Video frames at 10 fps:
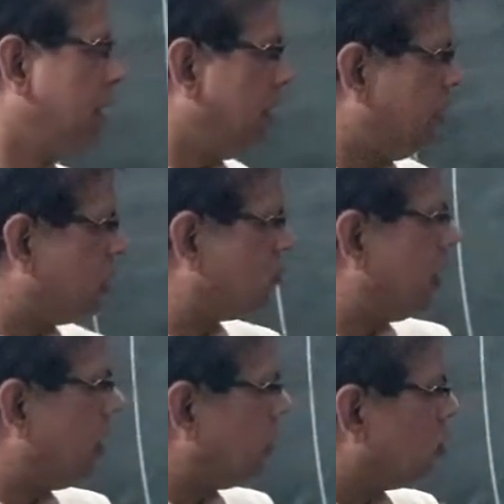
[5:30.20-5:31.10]
In this
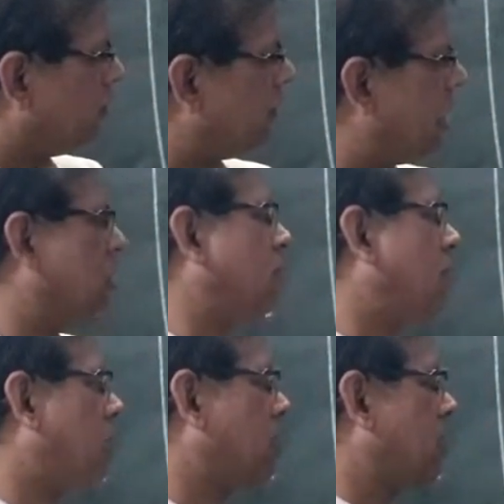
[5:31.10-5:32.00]
way it is of 8
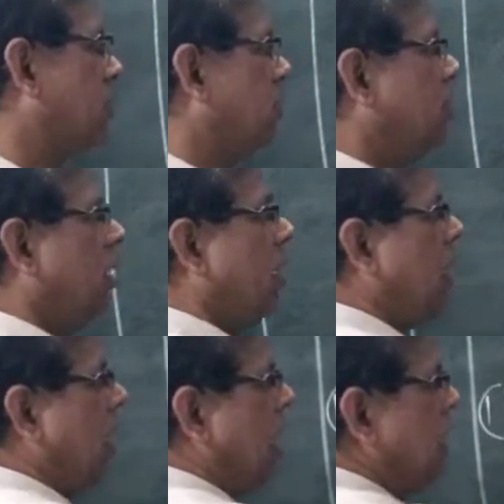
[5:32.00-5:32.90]
marks,
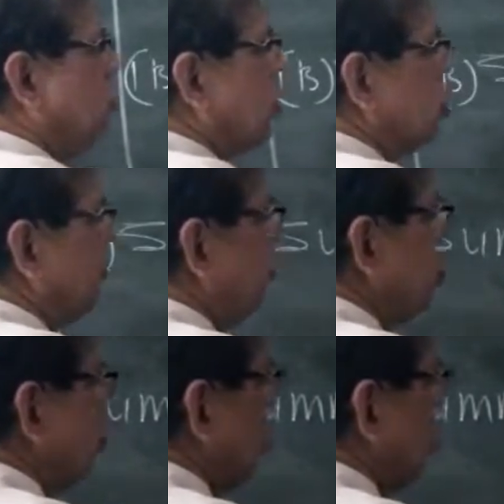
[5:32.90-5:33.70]
and you are supposed to